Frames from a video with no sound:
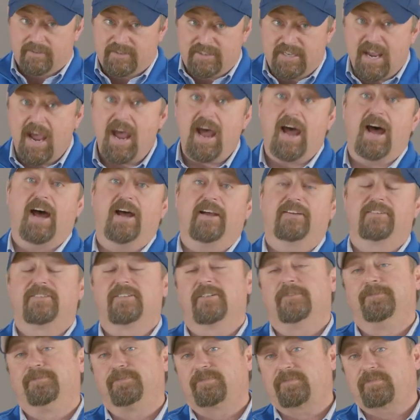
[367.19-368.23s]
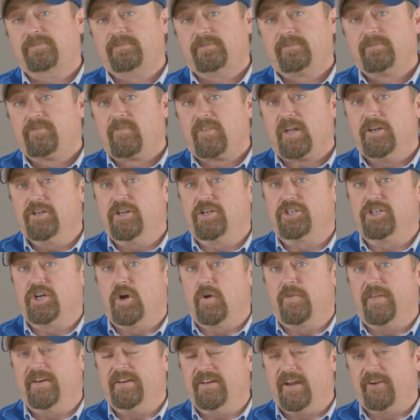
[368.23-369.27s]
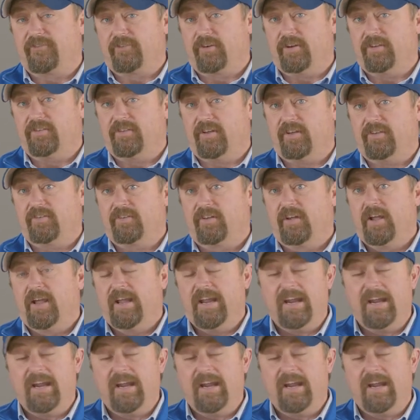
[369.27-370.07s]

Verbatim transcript: tests to show the differences.